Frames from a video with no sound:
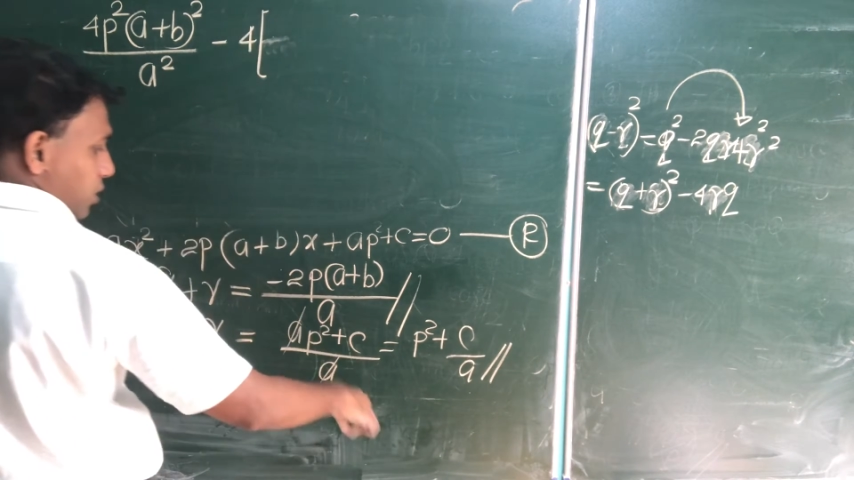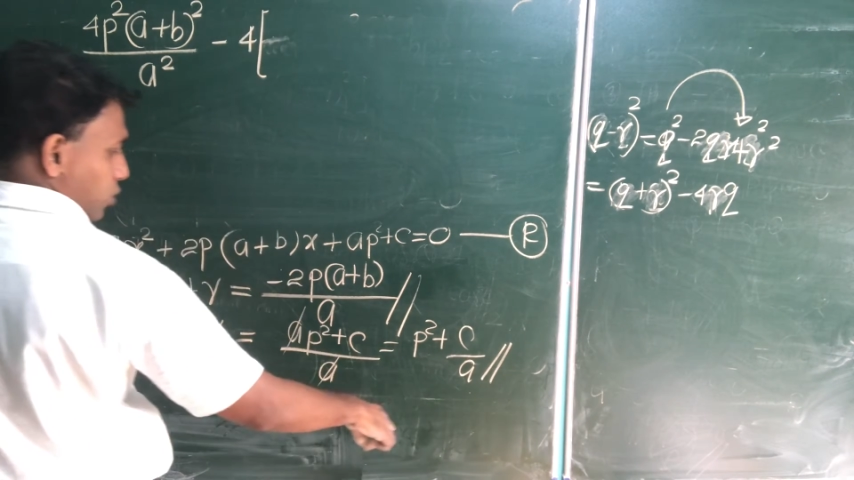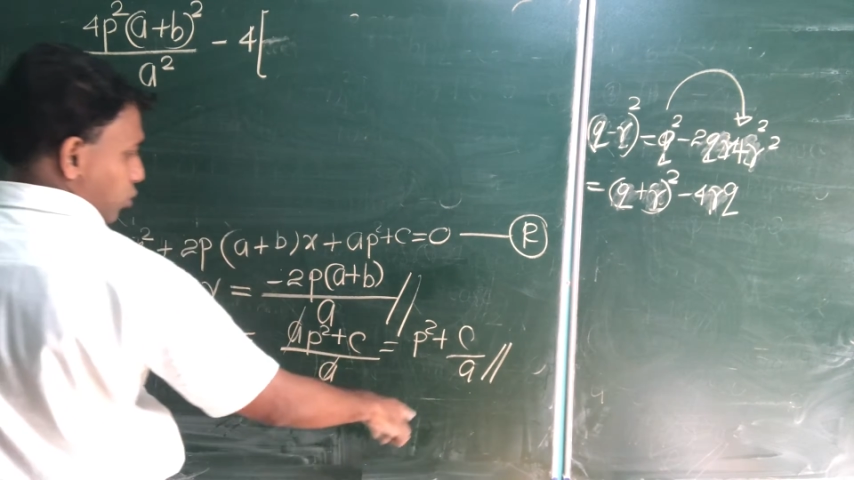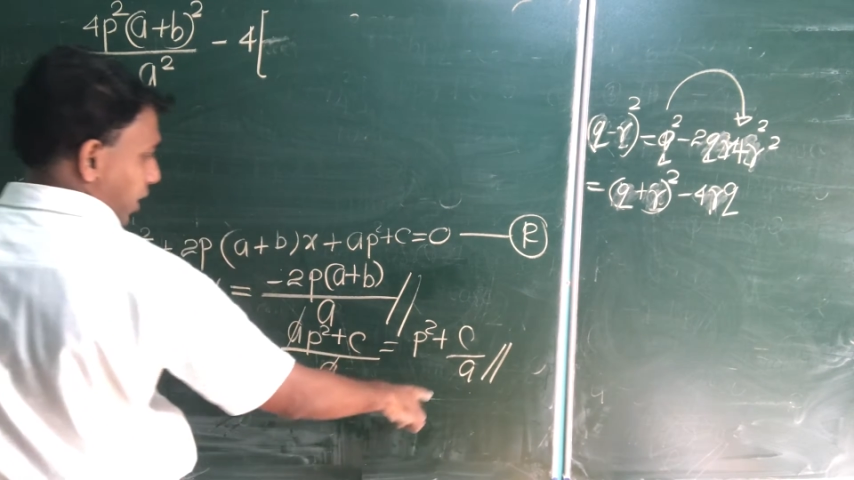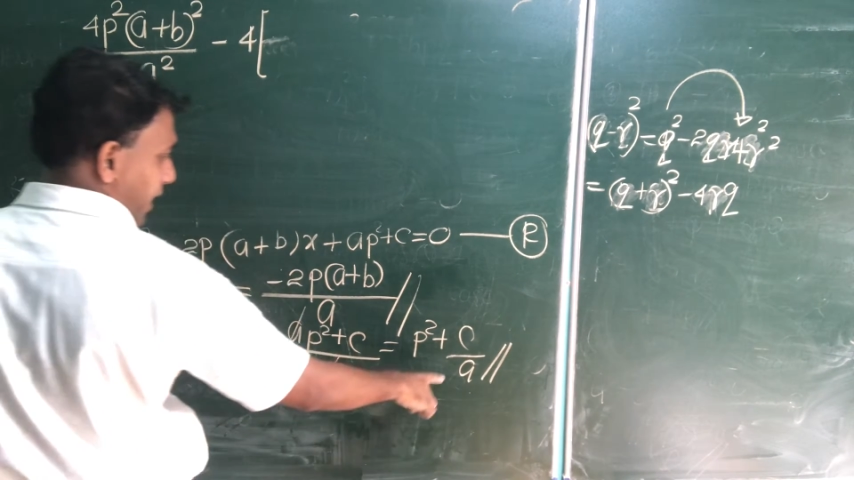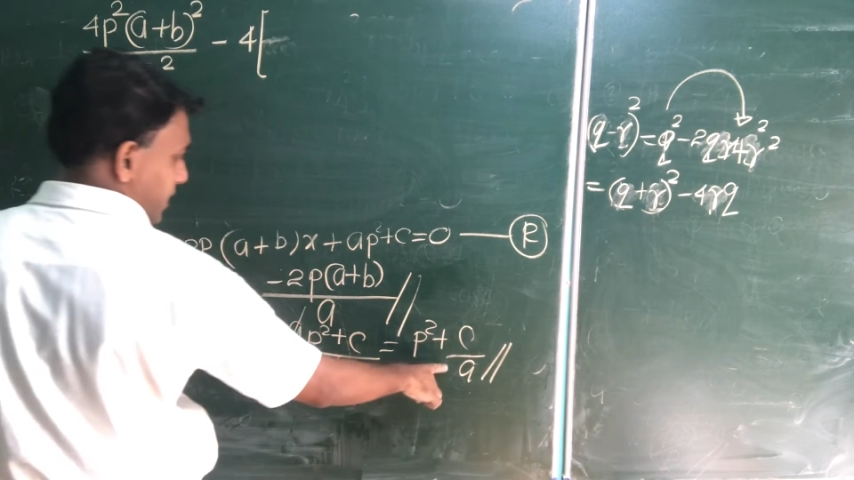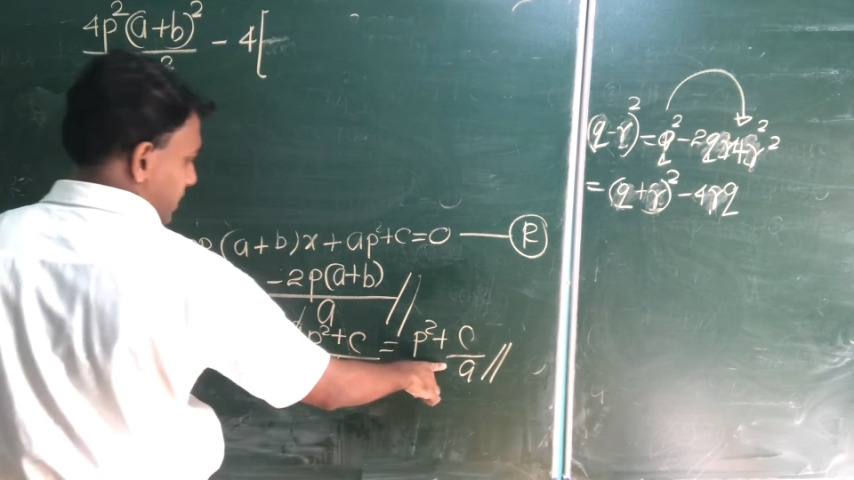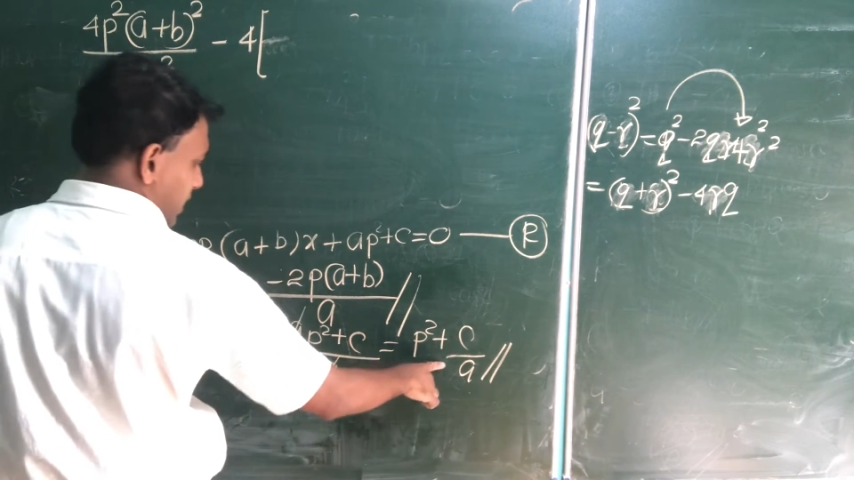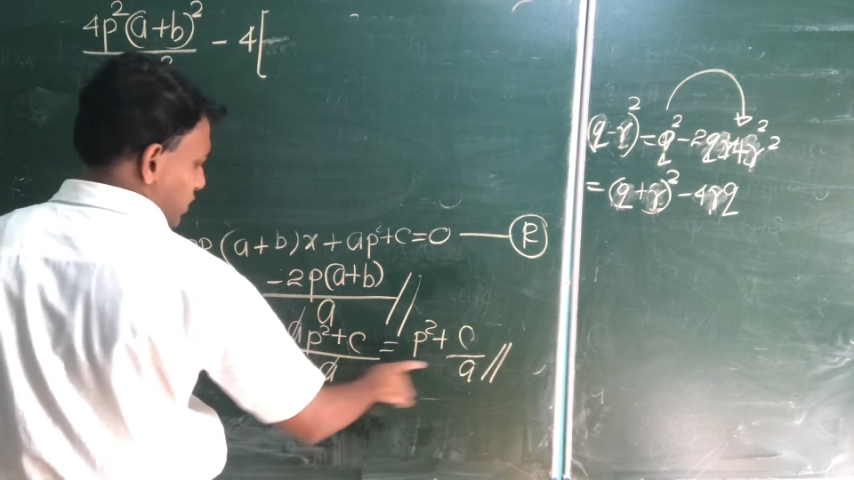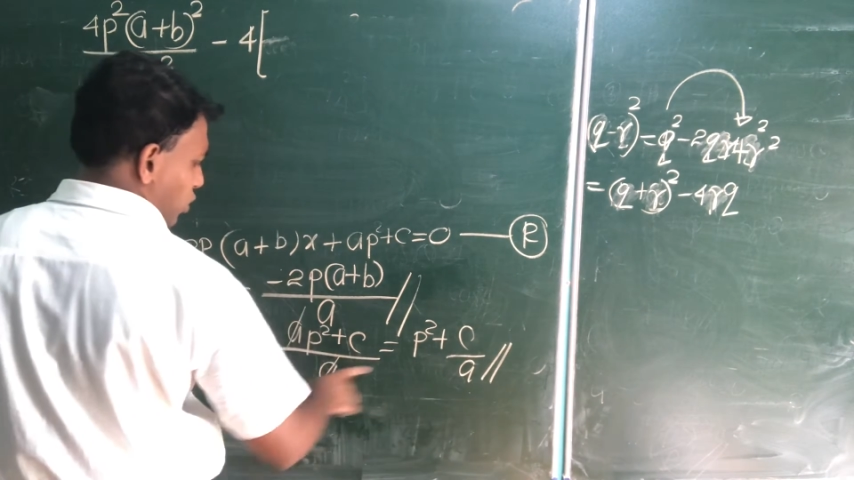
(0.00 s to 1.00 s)
You write
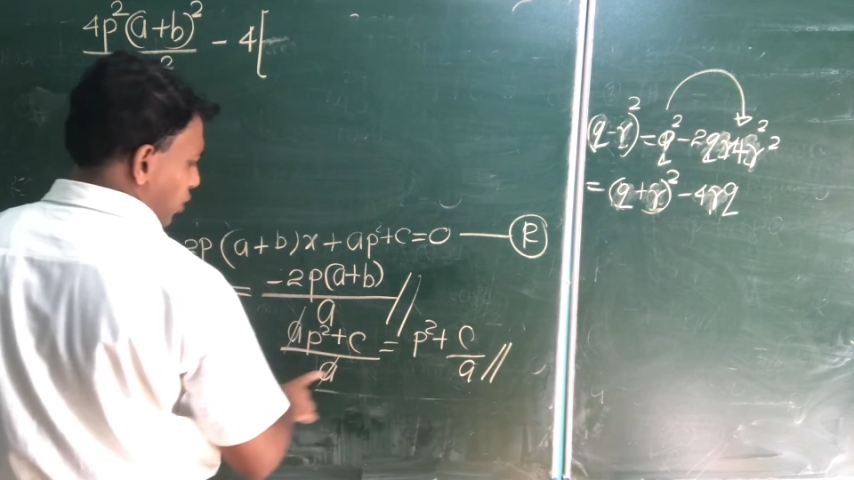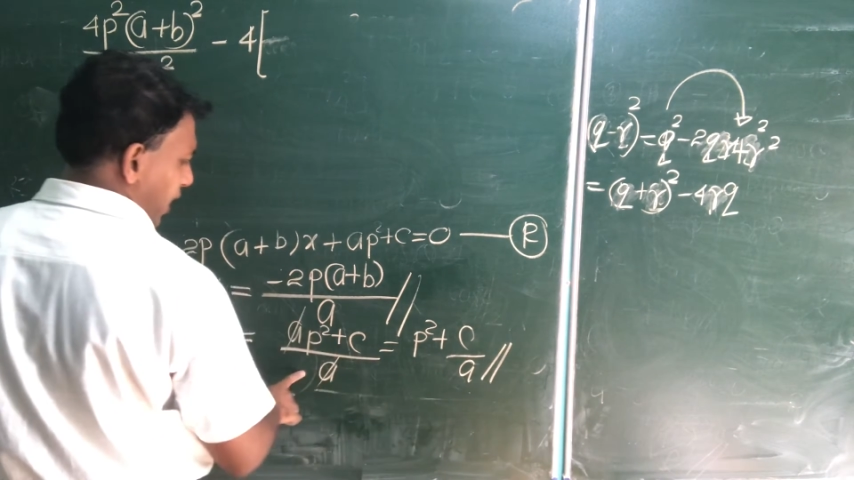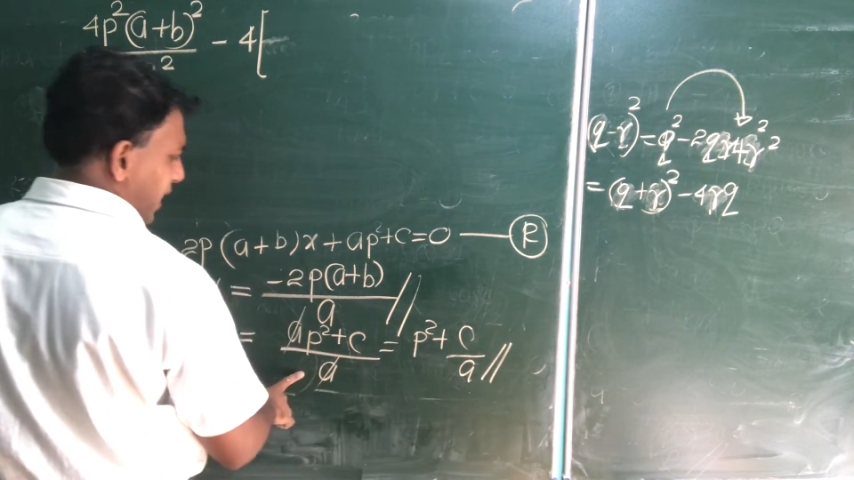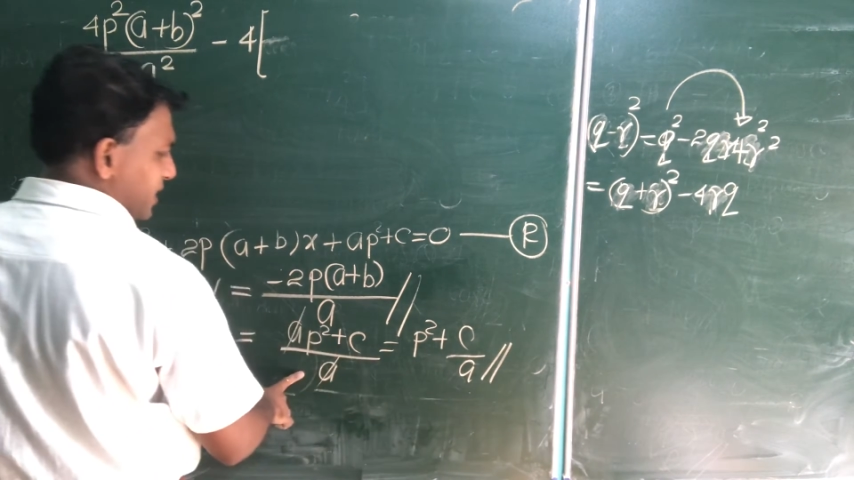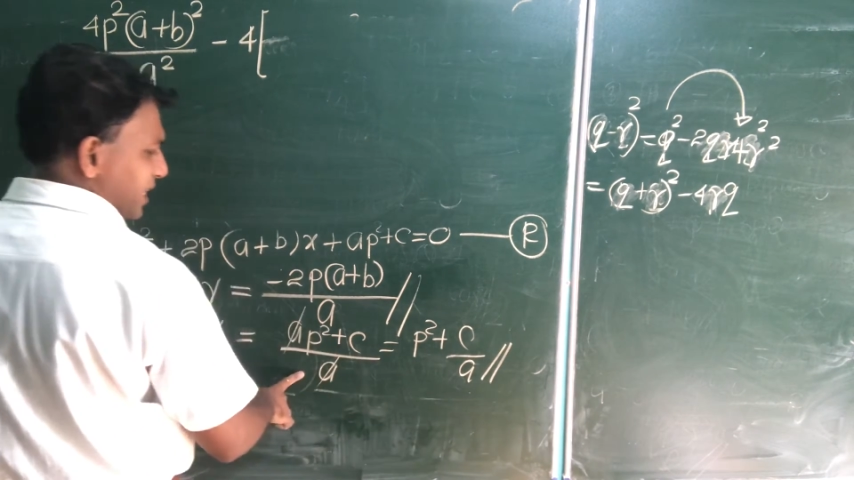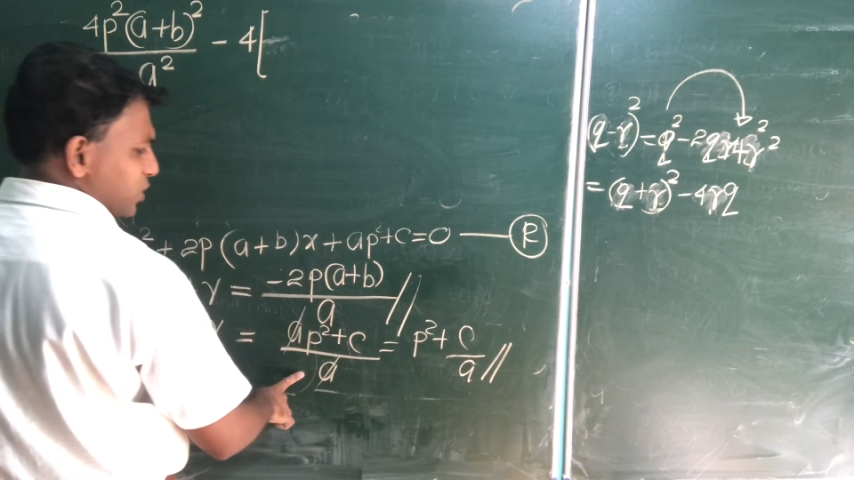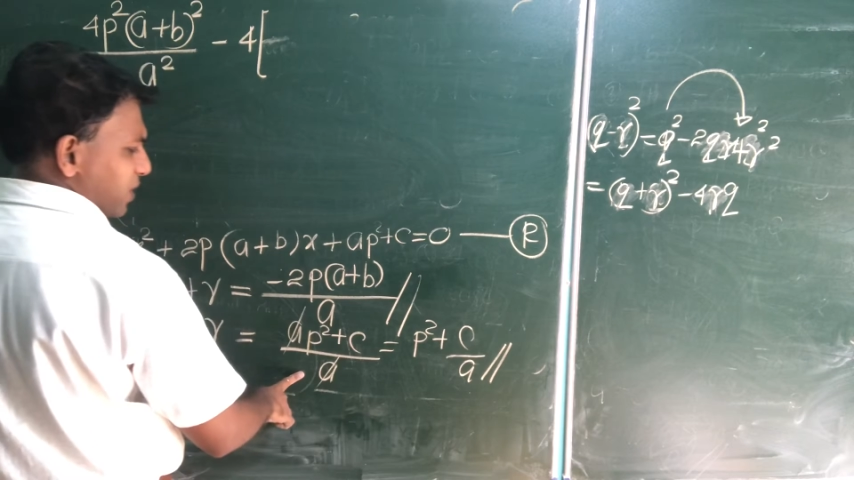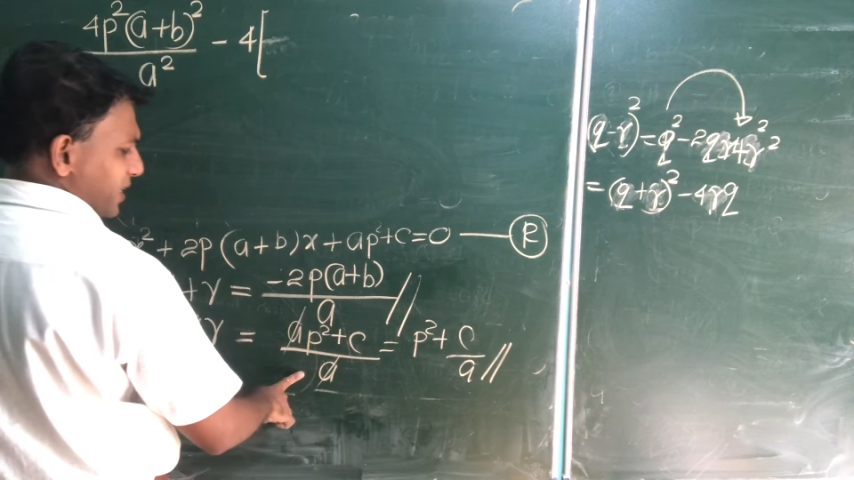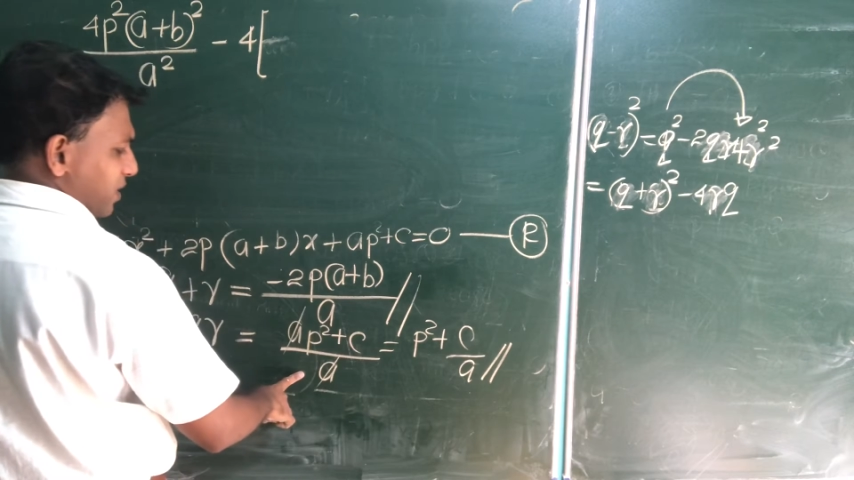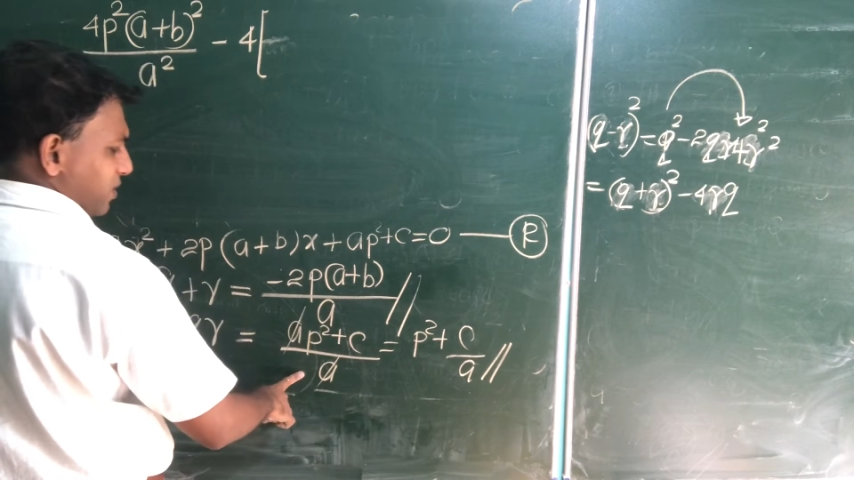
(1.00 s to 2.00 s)
this or write this,
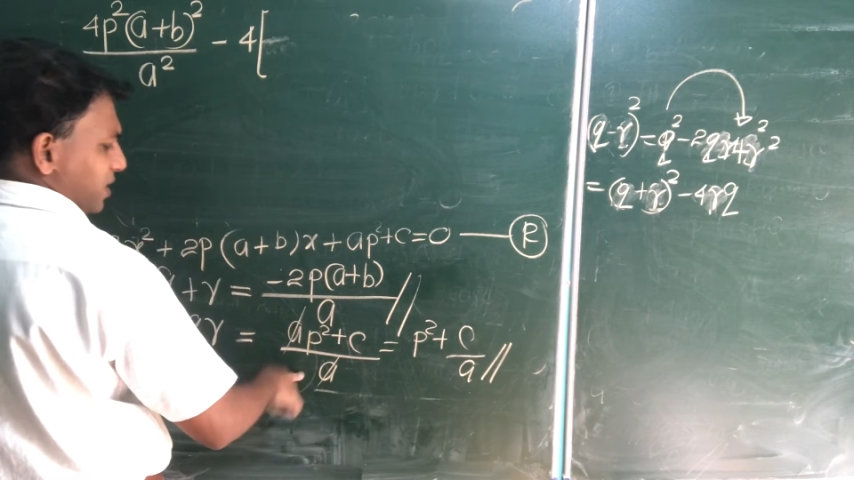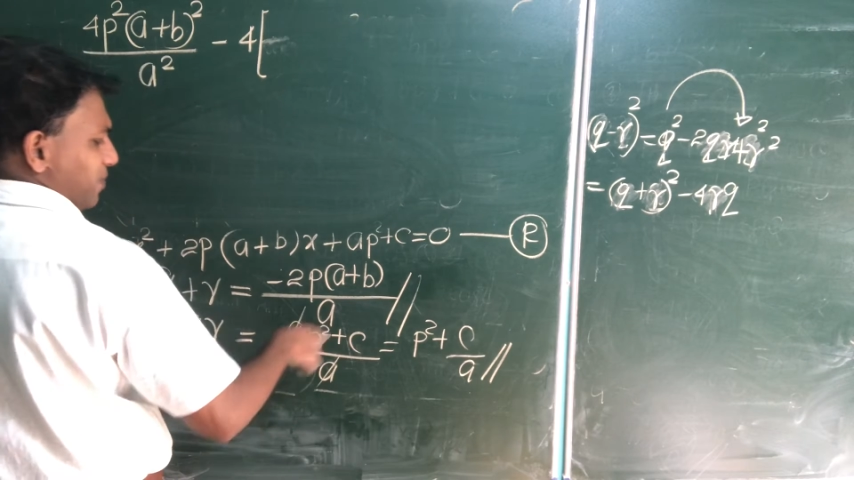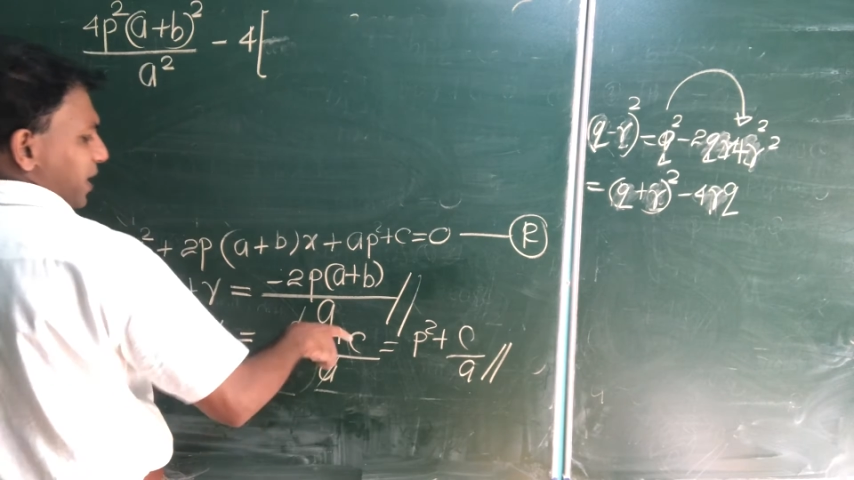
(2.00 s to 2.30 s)
whatever.